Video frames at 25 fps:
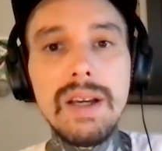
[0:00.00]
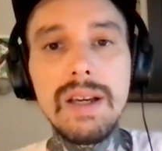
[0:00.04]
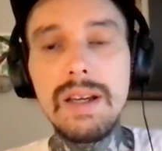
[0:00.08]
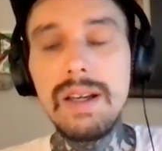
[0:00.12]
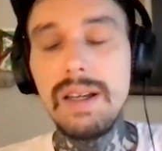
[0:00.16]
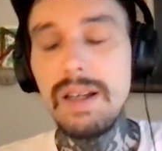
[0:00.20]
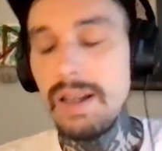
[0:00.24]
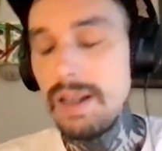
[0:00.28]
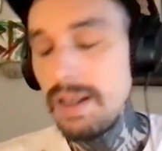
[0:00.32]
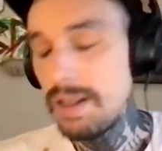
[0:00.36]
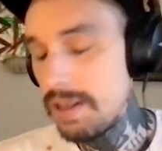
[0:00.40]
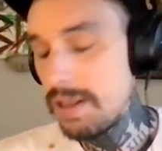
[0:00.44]

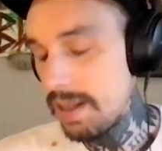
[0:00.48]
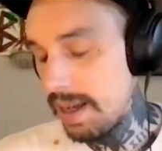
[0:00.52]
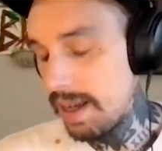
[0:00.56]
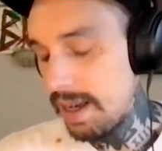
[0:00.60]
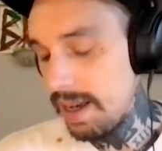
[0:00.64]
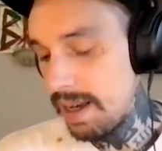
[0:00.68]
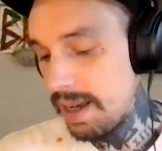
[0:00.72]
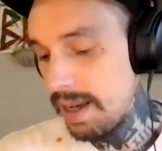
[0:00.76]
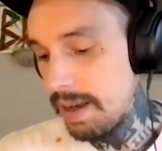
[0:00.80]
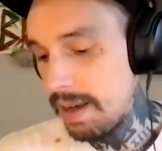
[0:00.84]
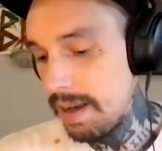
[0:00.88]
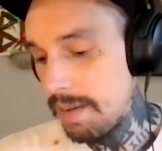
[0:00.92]
He's
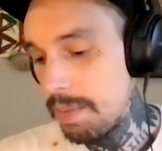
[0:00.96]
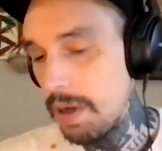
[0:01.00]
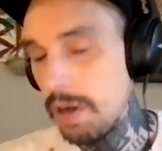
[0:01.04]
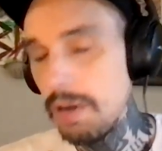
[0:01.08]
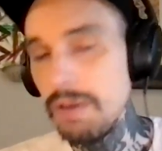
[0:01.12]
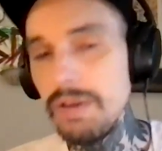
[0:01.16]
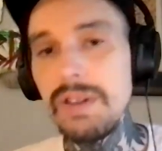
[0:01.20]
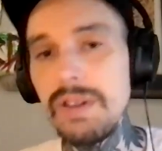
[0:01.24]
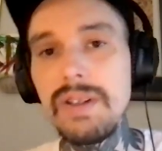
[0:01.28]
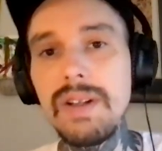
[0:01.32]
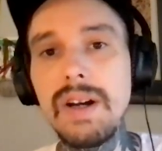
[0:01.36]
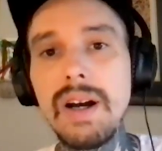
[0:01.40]
a
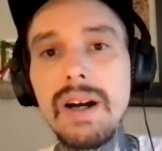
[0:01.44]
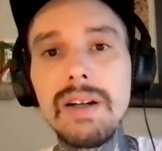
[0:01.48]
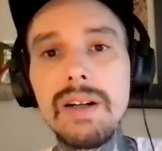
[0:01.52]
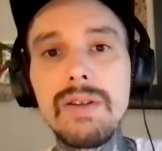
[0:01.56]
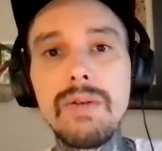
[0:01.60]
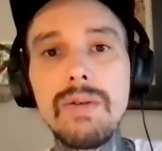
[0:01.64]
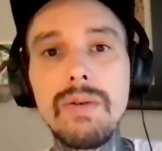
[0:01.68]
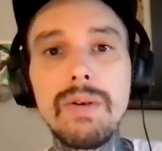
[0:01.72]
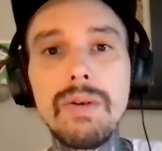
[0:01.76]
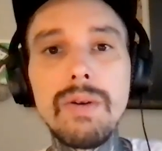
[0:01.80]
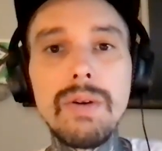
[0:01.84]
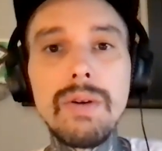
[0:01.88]

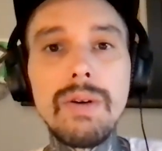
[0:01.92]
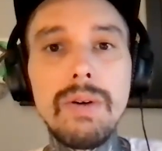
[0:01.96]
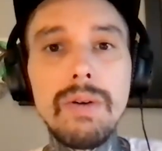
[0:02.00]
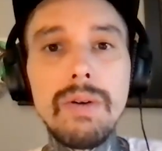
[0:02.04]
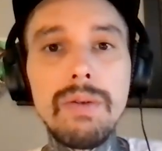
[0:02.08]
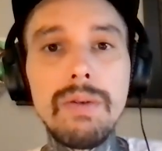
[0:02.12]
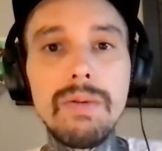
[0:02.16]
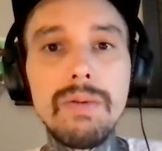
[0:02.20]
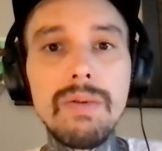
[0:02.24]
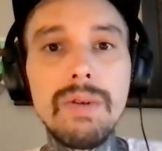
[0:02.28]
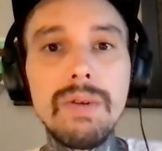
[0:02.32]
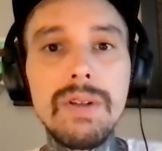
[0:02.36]

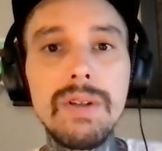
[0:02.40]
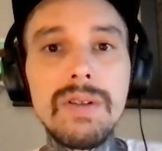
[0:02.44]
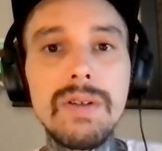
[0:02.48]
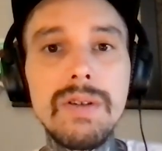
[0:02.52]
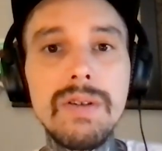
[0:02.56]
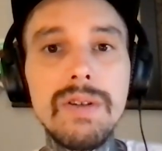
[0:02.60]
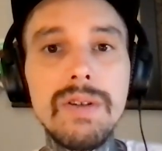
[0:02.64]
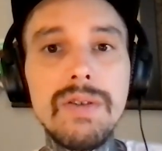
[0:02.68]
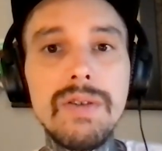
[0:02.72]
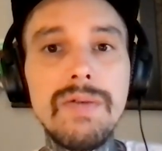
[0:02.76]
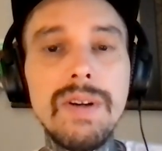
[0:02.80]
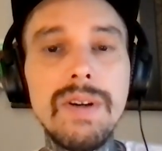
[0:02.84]
postdoctoral
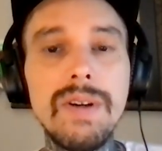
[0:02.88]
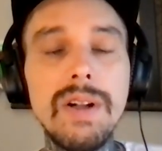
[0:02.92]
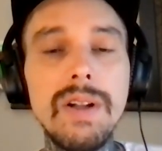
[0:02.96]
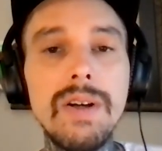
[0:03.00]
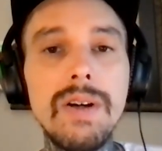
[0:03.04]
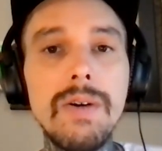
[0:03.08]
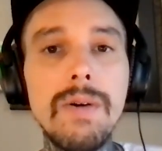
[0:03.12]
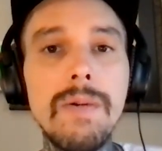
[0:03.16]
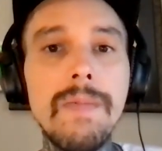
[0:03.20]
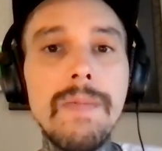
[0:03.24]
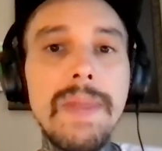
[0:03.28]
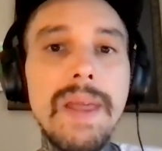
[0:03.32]
research
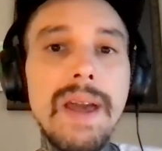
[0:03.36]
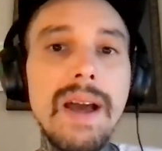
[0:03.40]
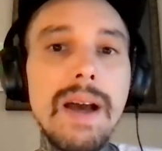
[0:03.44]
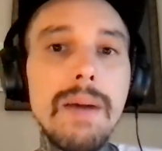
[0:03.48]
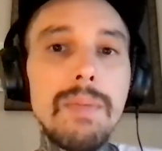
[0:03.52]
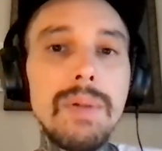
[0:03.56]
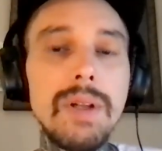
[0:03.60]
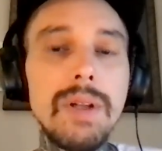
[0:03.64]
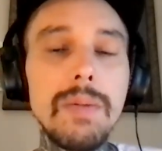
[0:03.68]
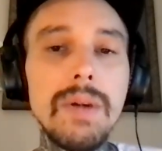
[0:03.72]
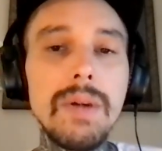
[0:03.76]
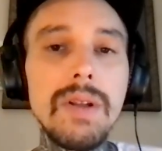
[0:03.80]
fellow
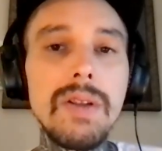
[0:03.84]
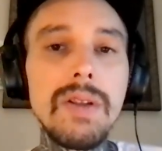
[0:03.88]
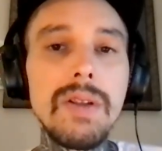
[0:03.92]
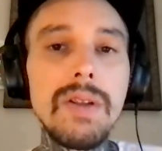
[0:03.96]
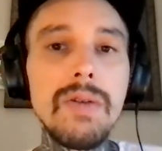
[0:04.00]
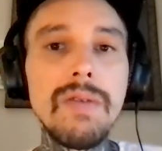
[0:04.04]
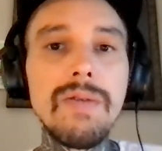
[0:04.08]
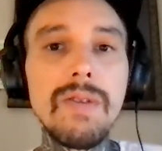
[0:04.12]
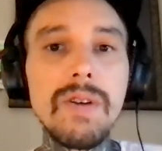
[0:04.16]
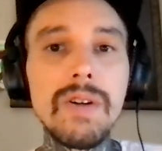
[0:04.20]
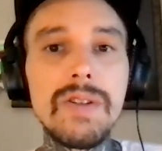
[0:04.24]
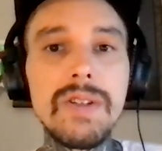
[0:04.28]
at Plymouth
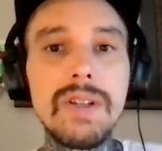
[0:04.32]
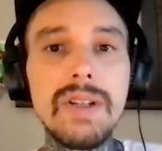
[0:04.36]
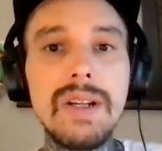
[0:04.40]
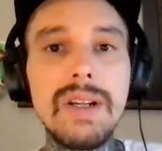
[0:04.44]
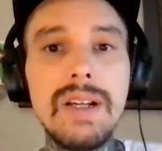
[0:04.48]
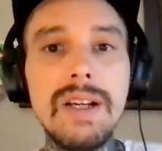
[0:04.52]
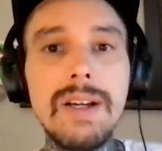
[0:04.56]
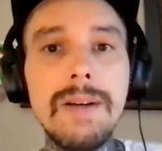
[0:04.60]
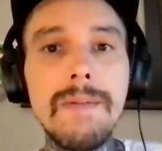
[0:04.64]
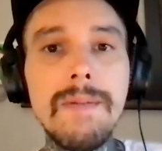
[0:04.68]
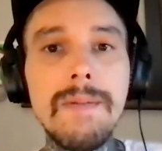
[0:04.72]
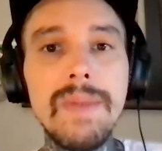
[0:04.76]

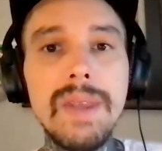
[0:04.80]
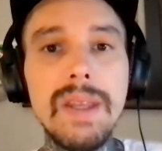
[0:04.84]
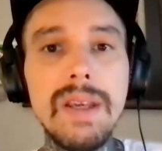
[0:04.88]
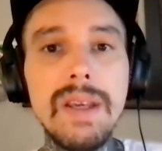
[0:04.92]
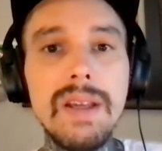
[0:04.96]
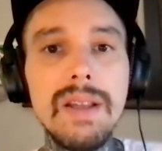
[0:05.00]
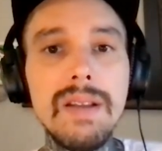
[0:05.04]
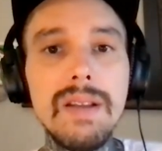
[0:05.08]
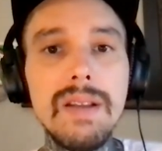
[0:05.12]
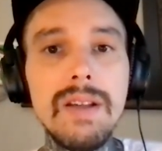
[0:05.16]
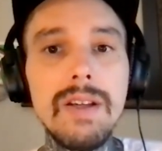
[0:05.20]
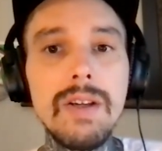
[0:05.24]
University
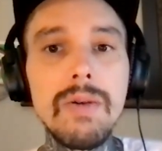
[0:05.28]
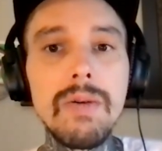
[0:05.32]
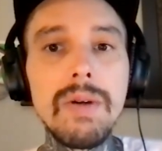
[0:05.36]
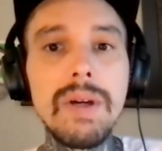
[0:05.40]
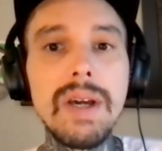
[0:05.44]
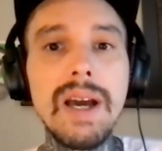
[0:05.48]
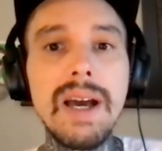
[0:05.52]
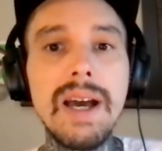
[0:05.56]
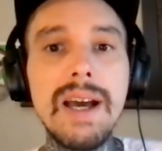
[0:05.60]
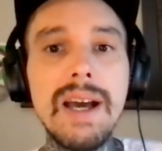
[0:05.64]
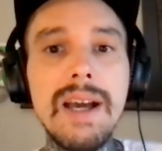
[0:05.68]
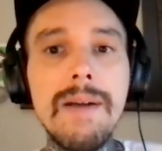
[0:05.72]
in the
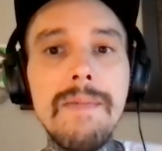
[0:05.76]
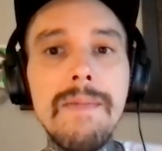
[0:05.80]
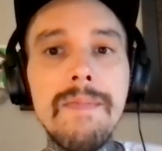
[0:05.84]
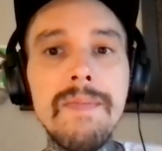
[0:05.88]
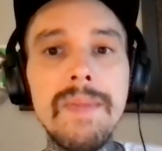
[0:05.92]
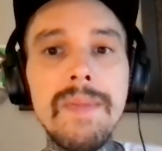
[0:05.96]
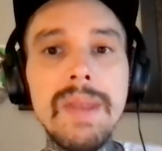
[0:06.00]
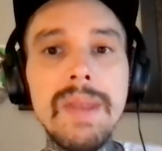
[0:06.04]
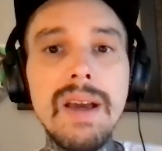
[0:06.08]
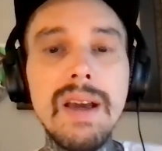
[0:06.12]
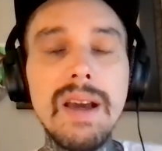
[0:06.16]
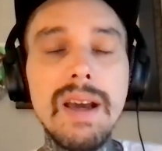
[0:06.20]
UK,
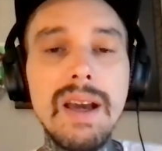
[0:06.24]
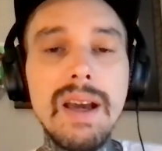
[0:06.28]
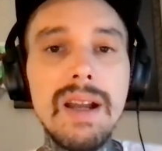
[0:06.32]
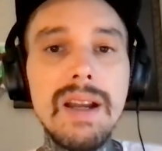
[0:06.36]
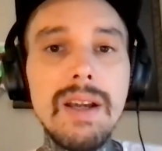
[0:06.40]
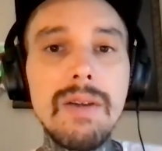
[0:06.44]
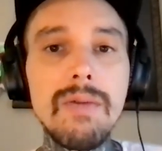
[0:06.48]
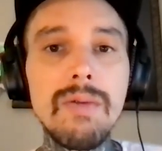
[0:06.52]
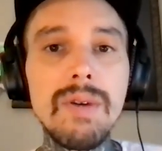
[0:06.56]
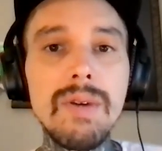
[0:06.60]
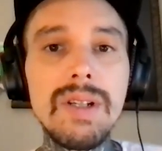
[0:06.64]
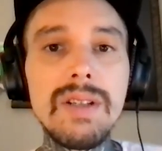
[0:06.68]

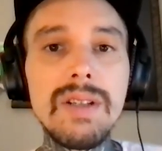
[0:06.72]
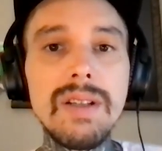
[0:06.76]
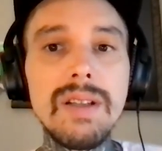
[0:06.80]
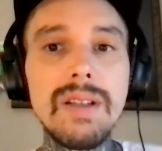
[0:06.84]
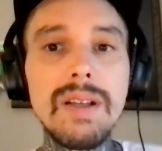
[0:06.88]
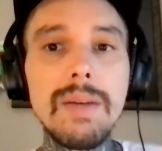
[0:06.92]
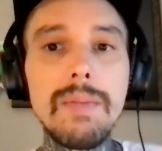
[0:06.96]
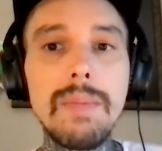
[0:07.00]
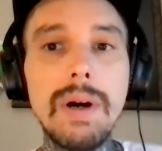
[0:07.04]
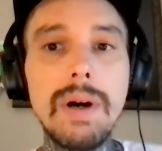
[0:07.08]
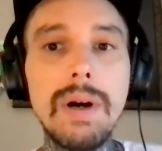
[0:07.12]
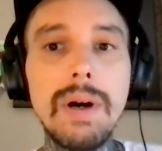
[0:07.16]
and he
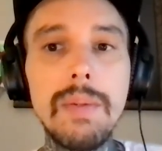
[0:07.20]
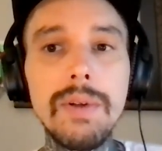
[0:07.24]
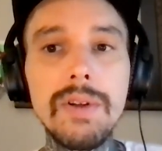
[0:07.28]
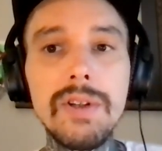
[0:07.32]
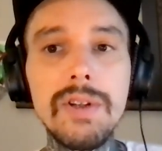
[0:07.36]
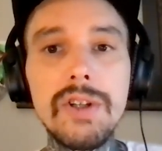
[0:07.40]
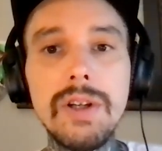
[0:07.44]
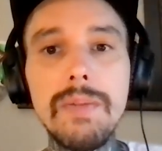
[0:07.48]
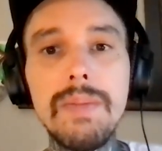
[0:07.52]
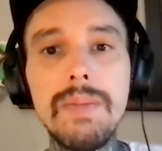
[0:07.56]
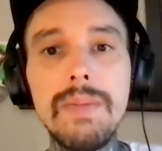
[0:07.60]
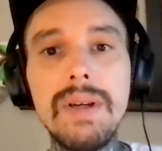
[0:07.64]
recently
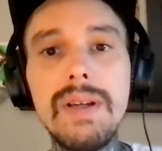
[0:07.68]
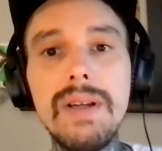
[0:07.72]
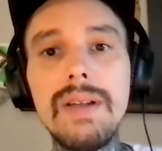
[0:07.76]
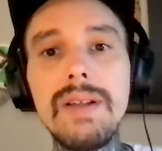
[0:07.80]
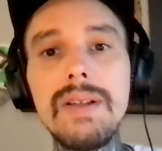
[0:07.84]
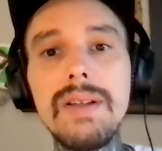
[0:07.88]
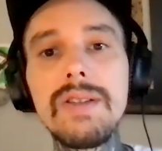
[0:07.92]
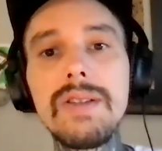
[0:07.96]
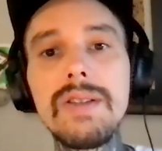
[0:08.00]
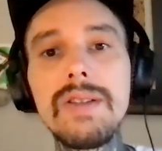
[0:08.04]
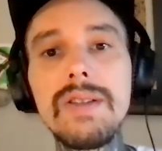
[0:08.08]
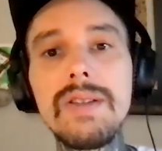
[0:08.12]
published a
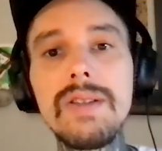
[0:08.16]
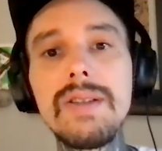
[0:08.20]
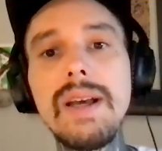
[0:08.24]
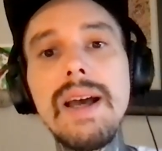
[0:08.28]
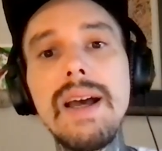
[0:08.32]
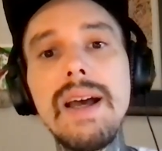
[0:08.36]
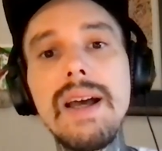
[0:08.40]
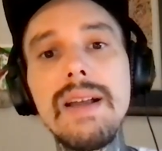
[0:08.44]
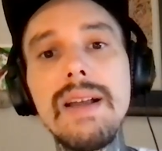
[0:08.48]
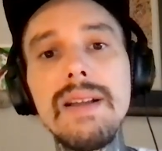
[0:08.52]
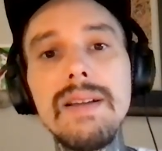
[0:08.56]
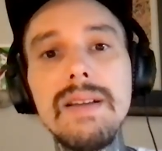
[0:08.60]
piece
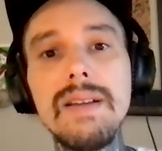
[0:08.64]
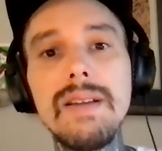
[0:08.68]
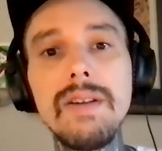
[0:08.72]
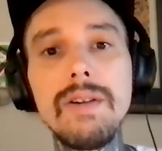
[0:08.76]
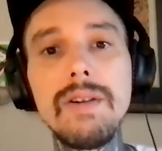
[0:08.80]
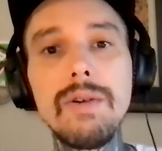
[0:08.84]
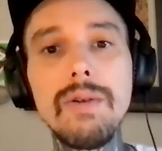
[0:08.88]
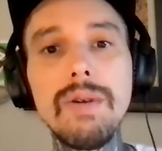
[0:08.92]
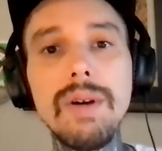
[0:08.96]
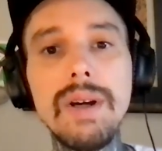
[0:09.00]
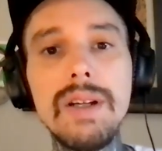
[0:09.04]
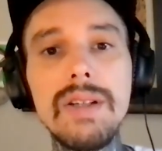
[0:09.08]
at
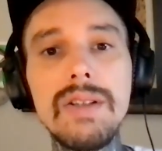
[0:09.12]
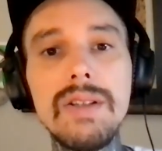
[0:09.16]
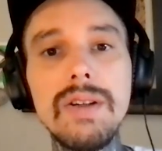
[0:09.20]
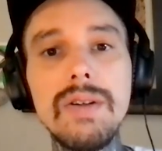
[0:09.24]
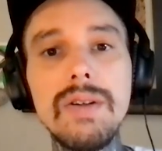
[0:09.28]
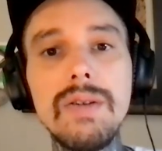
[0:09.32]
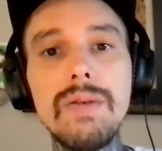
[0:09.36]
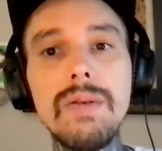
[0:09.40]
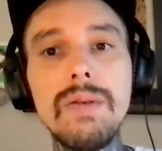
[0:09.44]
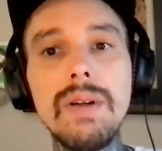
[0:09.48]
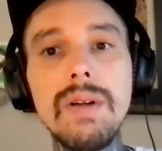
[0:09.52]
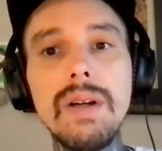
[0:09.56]
The
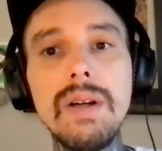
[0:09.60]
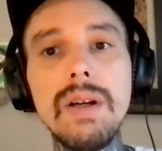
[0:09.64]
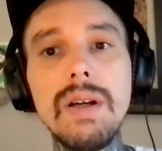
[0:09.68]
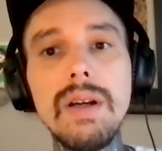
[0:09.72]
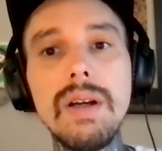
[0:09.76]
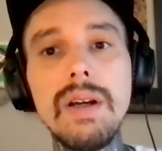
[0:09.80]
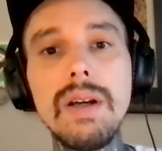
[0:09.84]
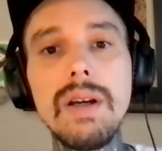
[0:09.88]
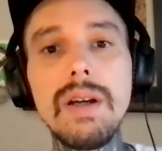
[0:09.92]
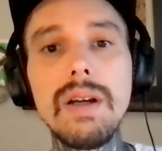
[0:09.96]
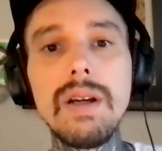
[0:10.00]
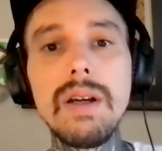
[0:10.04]
Grayzone
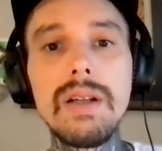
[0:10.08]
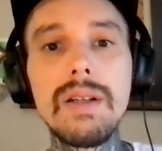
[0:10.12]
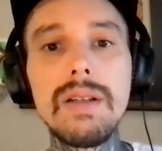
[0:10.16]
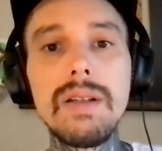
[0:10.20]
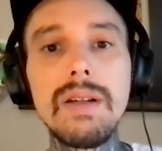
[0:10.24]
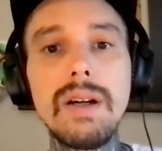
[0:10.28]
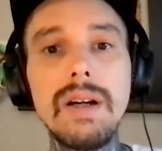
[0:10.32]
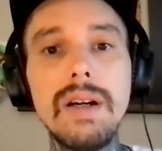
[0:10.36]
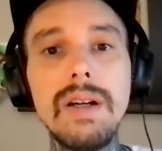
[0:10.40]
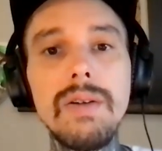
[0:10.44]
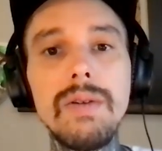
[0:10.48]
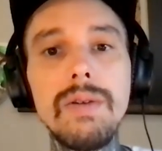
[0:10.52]

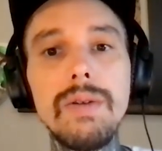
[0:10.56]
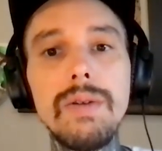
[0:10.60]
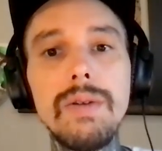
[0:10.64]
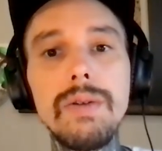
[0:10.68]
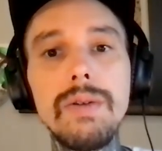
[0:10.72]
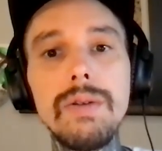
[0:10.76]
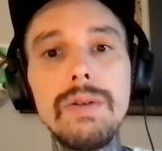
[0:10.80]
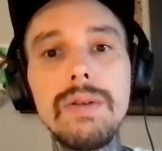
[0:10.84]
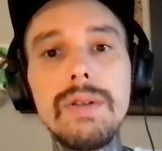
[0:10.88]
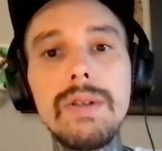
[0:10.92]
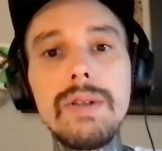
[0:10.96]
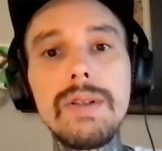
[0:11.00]

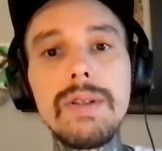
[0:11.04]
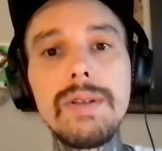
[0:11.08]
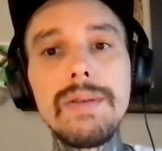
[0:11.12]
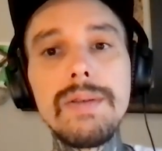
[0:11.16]
titled